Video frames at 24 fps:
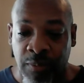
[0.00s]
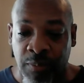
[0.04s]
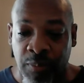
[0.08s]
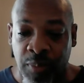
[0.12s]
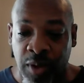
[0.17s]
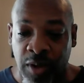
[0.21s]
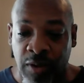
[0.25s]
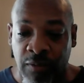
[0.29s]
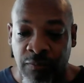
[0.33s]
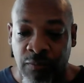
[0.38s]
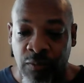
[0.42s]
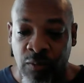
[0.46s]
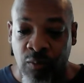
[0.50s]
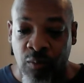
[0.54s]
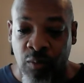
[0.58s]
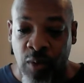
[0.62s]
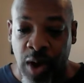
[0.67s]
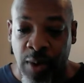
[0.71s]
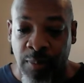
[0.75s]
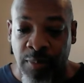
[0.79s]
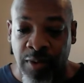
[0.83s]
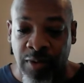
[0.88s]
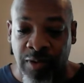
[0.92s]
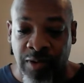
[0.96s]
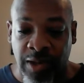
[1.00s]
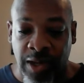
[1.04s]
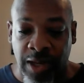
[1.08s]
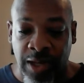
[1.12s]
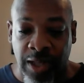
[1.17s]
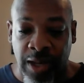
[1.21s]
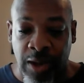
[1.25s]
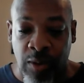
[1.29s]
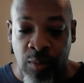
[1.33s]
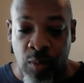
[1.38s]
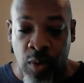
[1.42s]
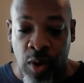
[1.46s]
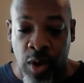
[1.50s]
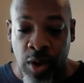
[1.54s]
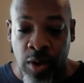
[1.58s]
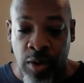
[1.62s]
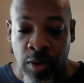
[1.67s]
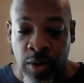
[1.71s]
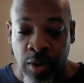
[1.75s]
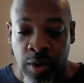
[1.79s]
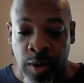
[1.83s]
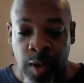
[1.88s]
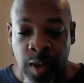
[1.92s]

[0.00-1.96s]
pitiful rubbish that they were.